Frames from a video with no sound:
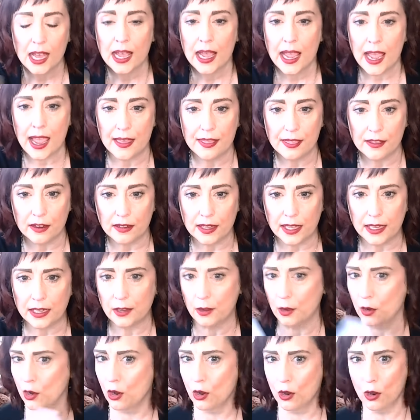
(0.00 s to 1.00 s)
and they're like,
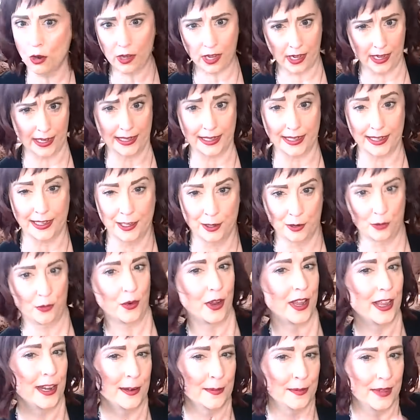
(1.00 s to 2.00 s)
okay,
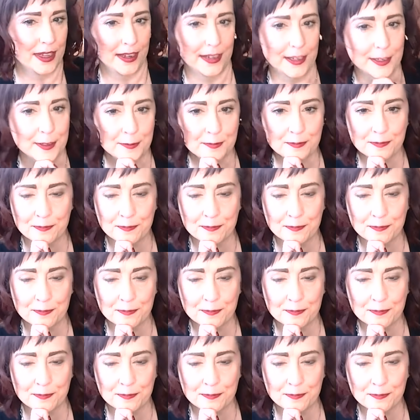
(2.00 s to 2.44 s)
wait a minute.